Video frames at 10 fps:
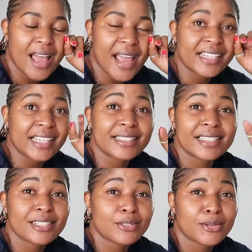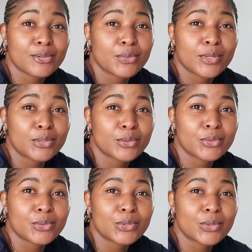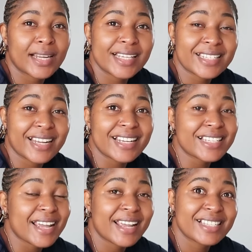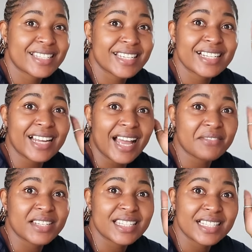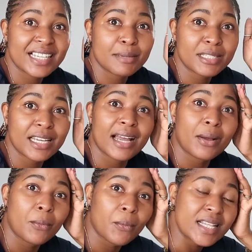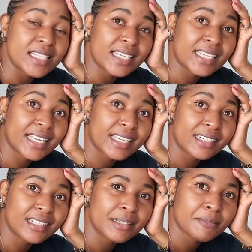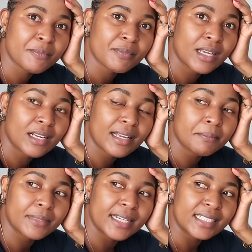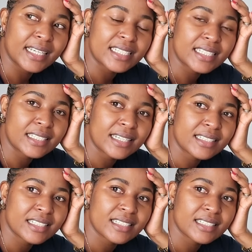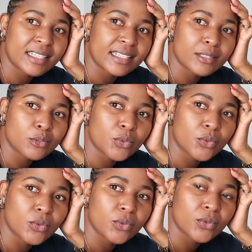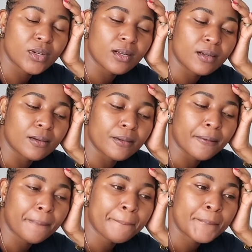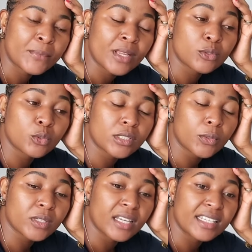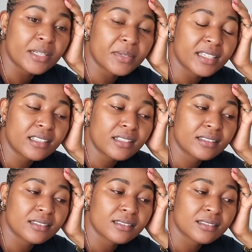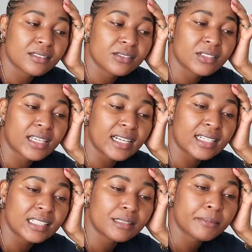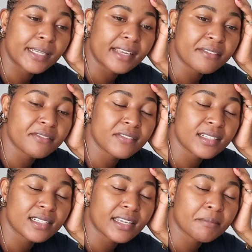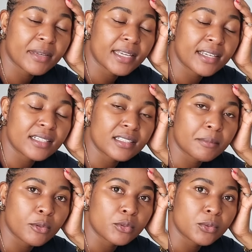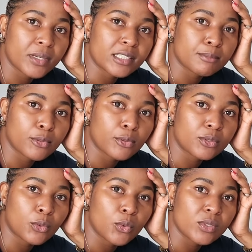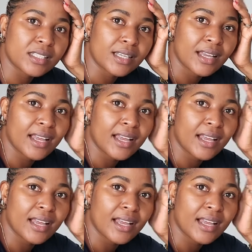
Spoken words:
and I just don't know what to do. So last night I still haven't slept once again, but I just decided to go to town anyway regardless. But I feel like my head is about to explode, because